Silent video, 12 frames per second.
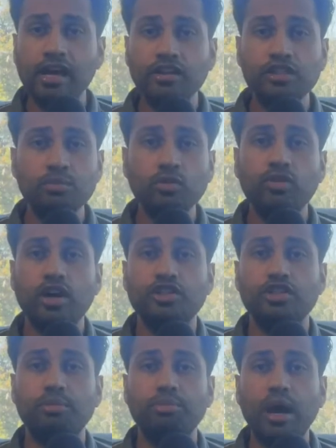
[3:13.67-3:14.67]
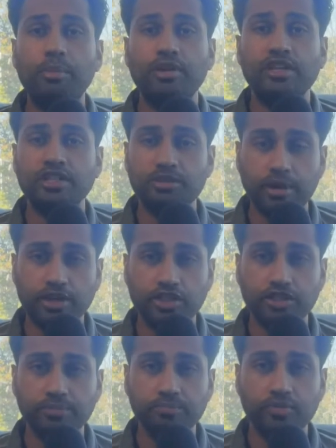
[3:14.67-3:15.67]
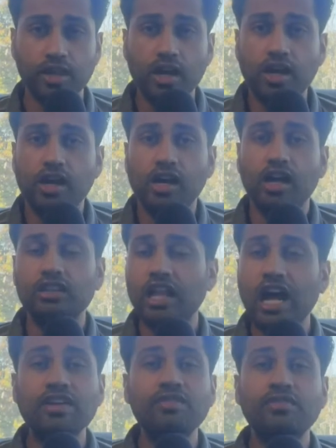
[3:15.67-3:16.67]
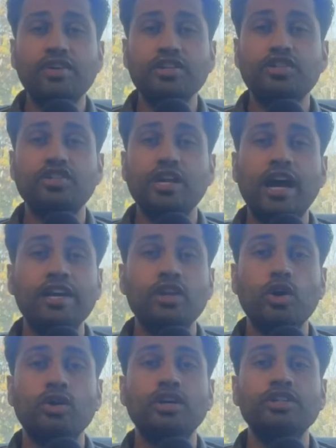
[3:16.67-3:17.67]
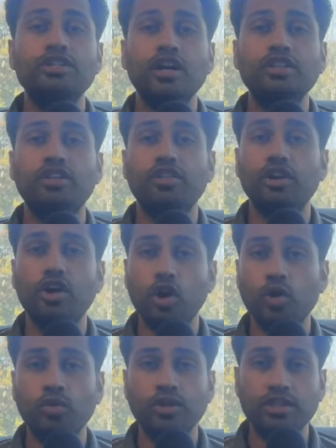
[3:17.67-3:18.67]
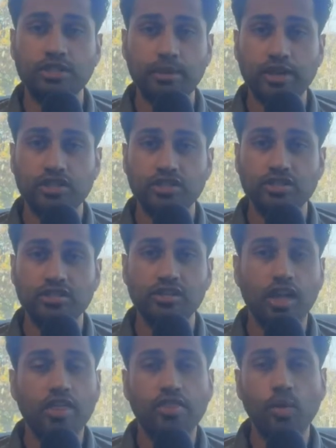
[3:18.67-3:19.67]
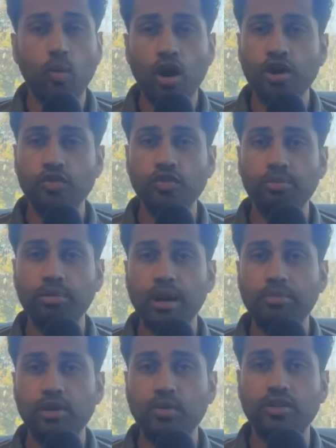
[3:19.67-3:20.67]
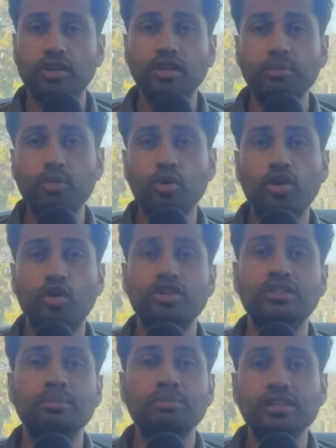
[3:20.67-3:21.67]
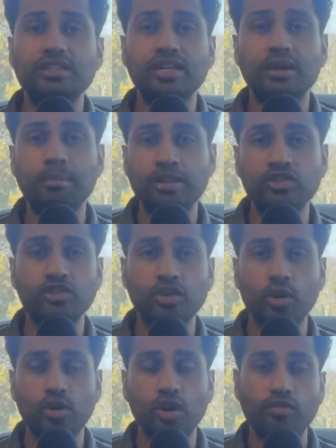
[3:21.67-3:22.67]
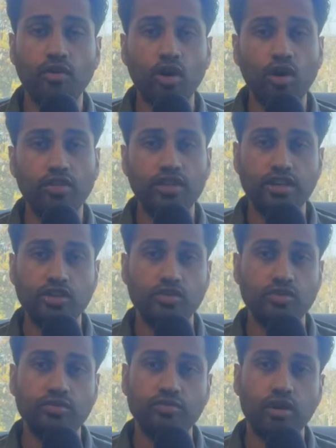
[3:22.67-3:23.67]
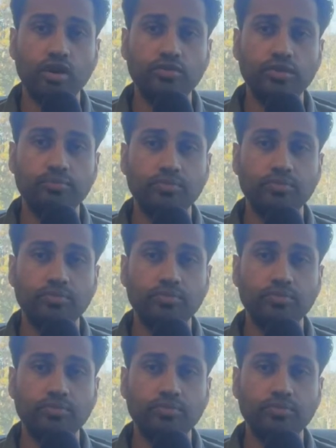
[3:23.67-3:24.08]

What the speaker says: let's move on to the property inspection. A lot of investors I know conduct their own inspections. They walk through the property with a clipboard or simply take a mental note of all the issues involved.